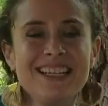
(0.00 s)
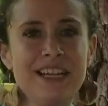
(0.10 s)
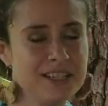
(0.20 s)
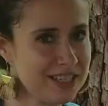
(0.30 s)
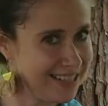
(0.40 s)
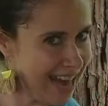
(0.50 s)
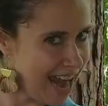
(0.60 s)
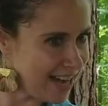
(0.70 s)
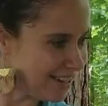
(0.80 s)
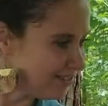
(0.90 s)
is a
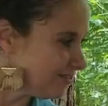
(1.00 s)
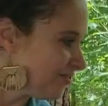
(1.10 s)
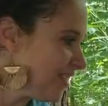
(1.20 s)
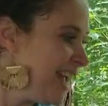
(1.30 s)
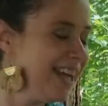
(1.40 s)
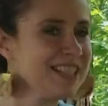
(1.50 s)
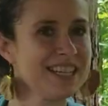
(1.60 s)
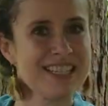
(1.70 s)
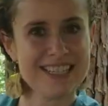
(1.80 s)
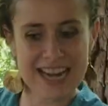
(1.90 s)
snake. It's a
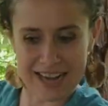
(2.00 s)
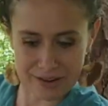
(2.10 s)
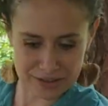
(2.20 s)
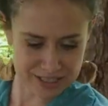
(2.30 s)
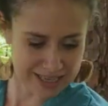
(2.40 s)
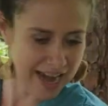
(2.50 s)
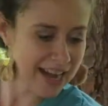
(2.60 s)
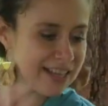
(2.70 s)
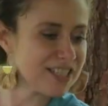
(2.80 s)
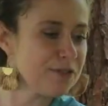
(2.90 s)
sneaky little snake.
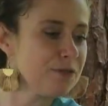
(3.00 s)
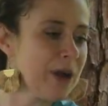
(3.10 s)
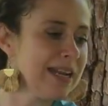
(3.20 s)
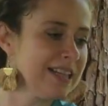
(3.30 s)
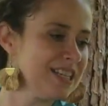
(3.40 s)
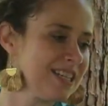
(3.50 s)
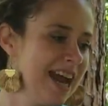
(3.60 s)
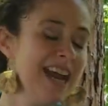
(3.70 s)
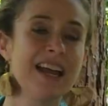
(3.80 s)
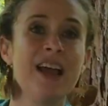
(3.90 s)
It's a friendly
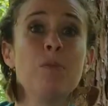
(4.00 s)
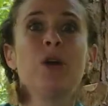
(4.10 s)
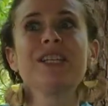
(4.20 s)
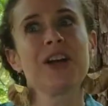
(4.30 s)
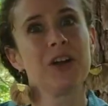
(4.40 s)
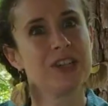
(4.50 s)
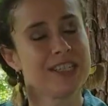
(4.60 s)
snake. Boys and girls,